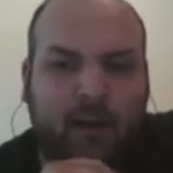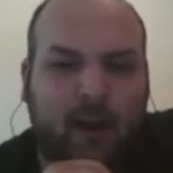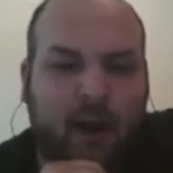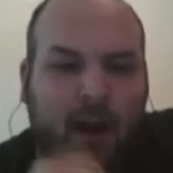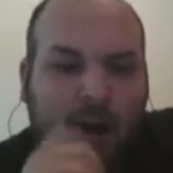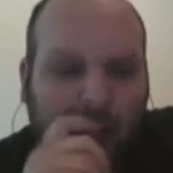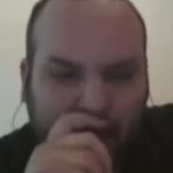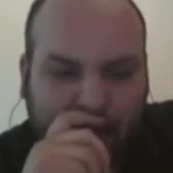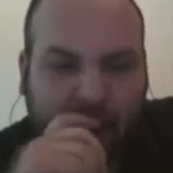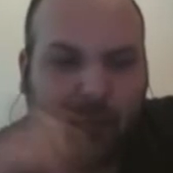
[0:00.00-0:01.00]
uh,
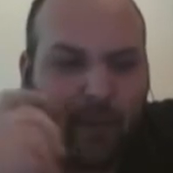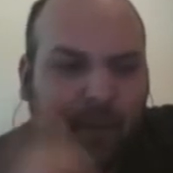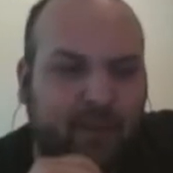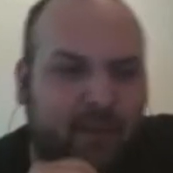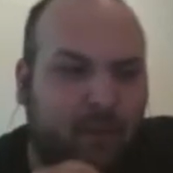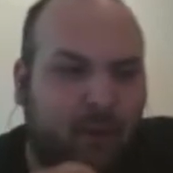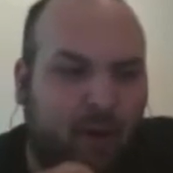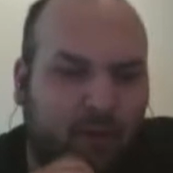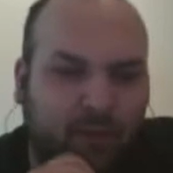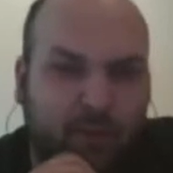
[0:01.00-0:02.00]
like I remember this
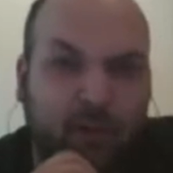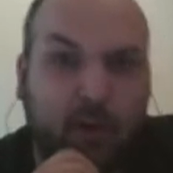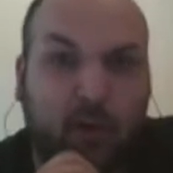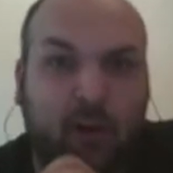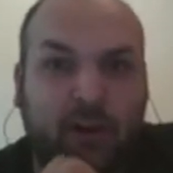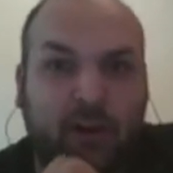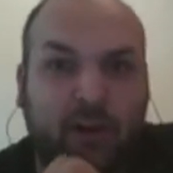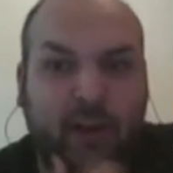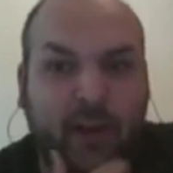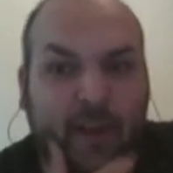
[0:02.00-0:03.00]
mom from New
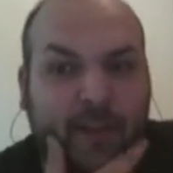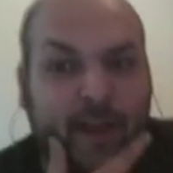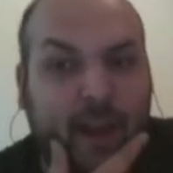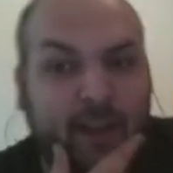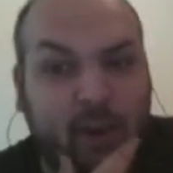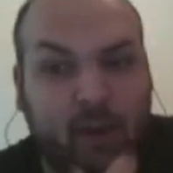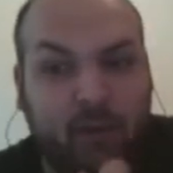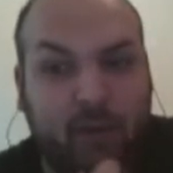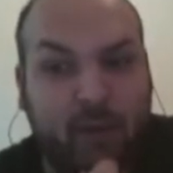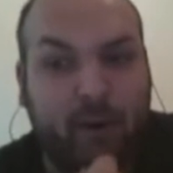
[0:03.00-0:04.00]
York, uh-huh. that I
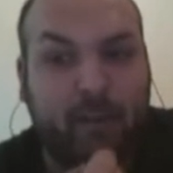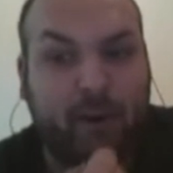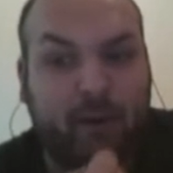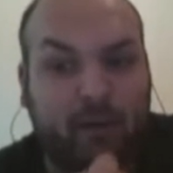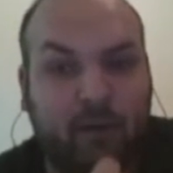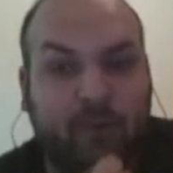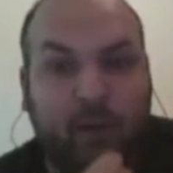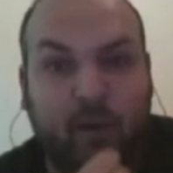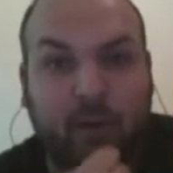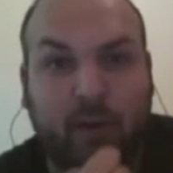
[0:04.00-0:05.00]
talked with her about her
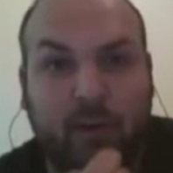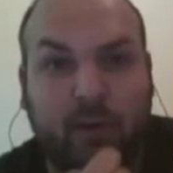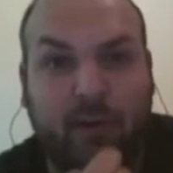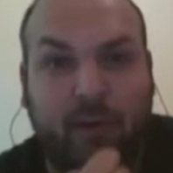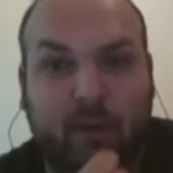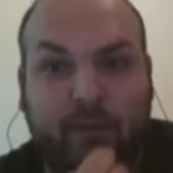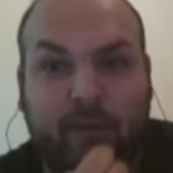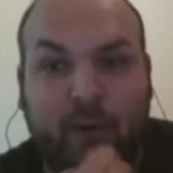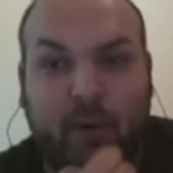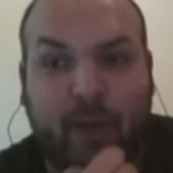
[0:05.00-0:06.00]
photos and her
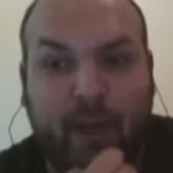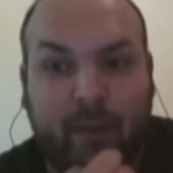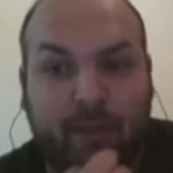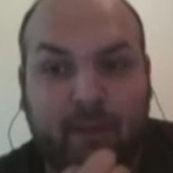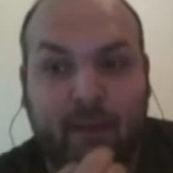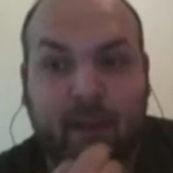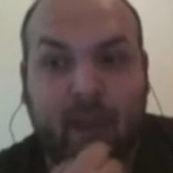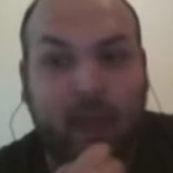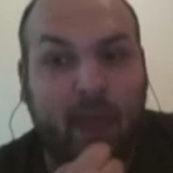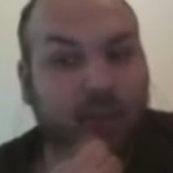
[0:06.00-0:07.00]
photo habits,
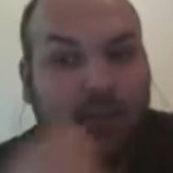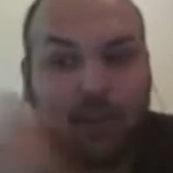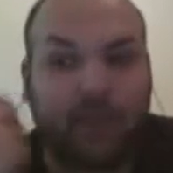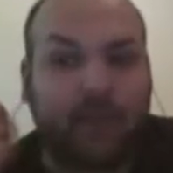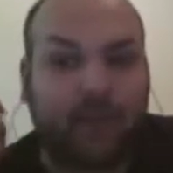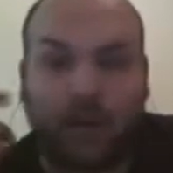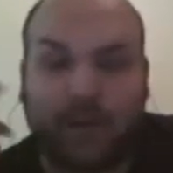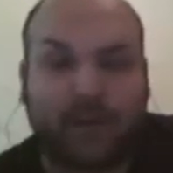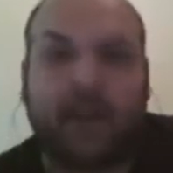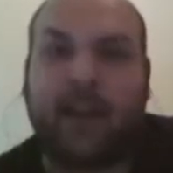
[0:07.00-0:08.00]
and she was
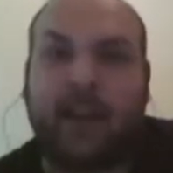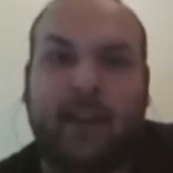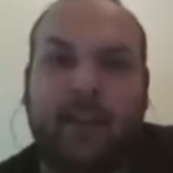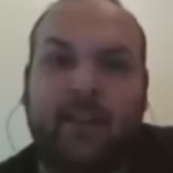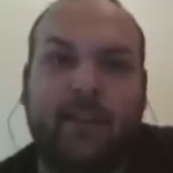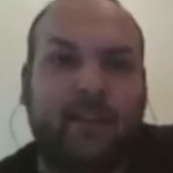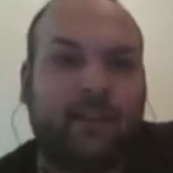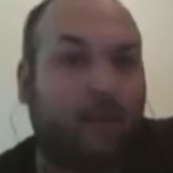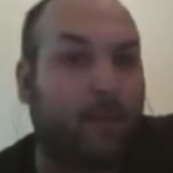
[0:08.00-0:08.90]
so excited that